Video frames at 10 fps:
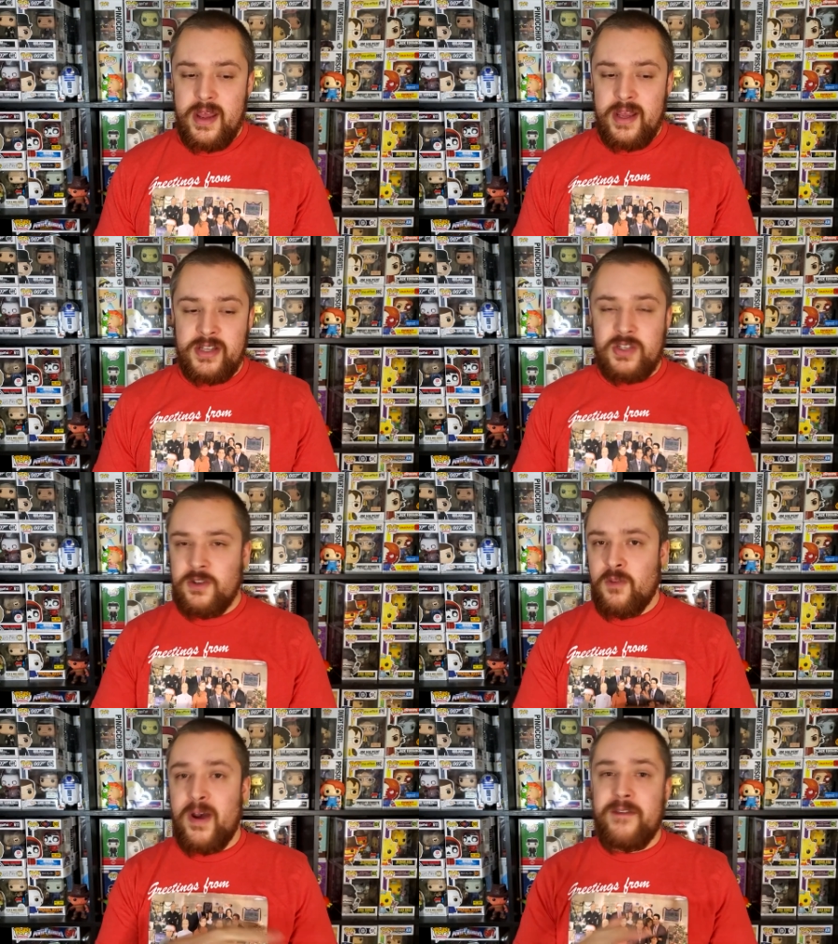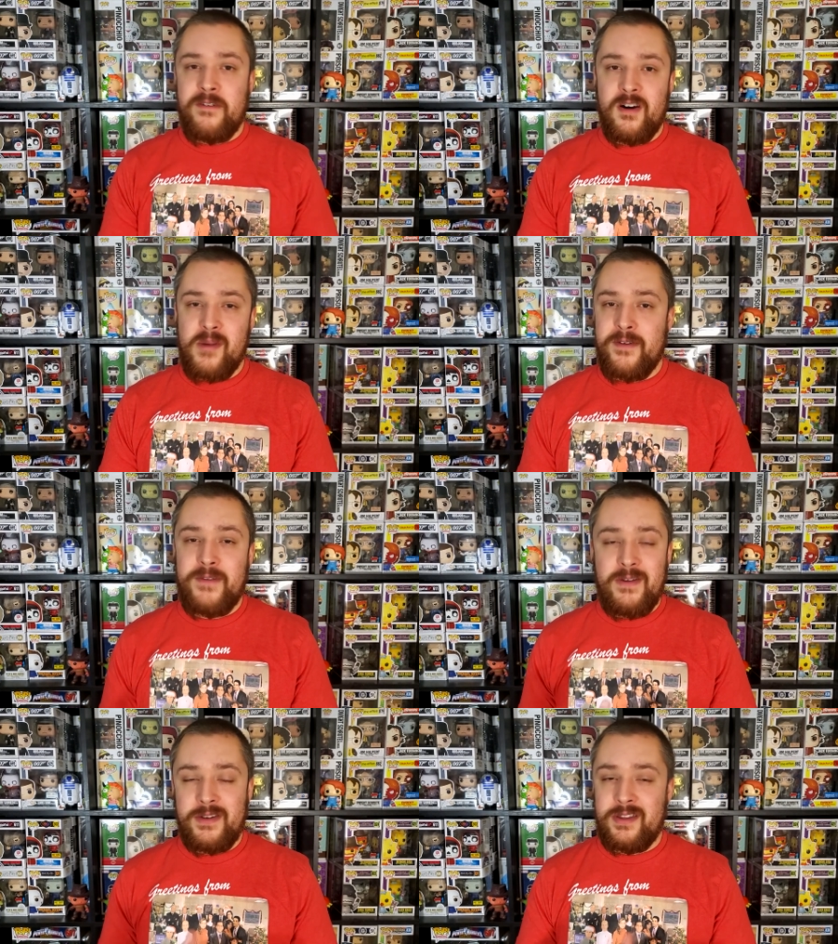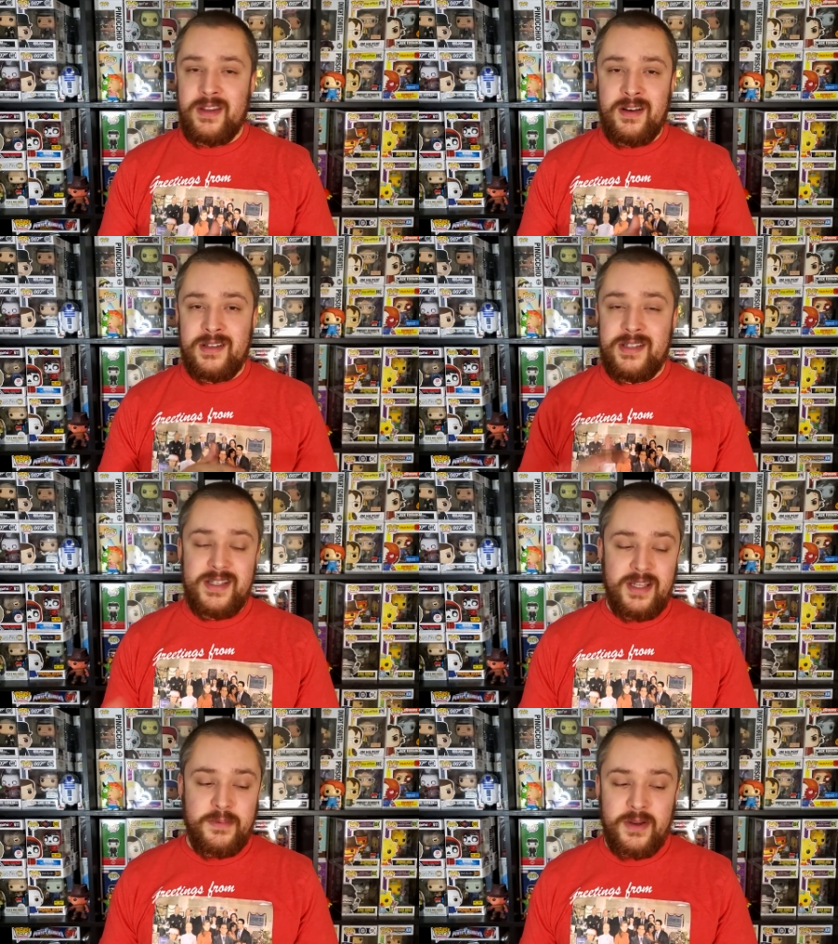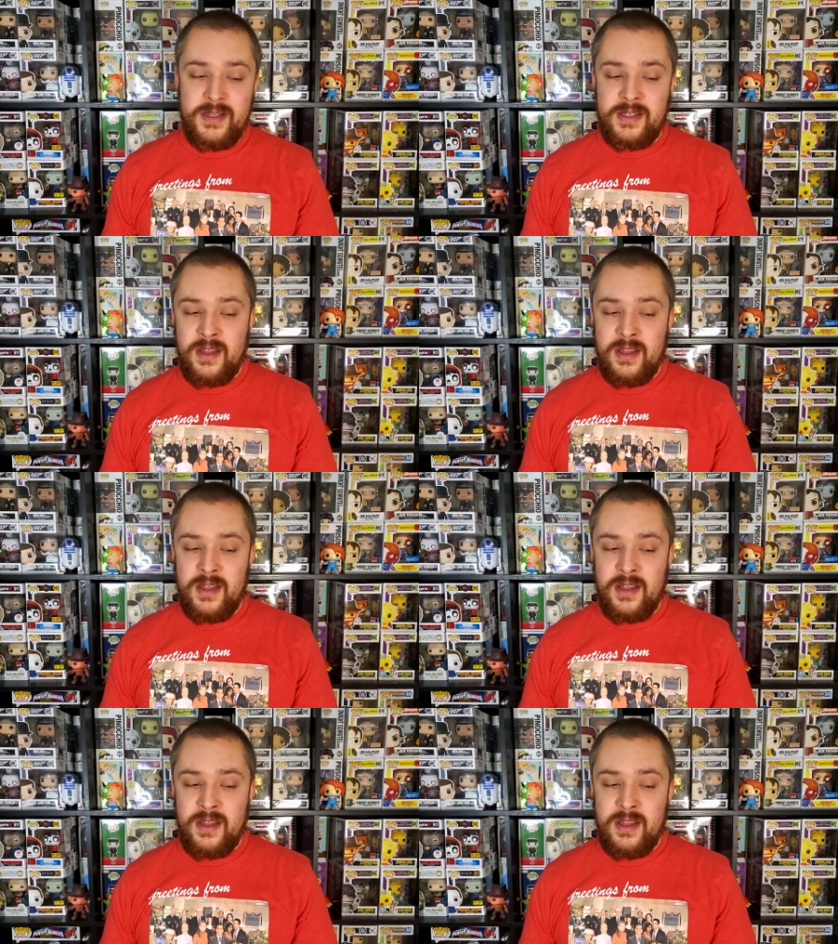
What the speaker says: is still by far my favorite thing on Disney Plus.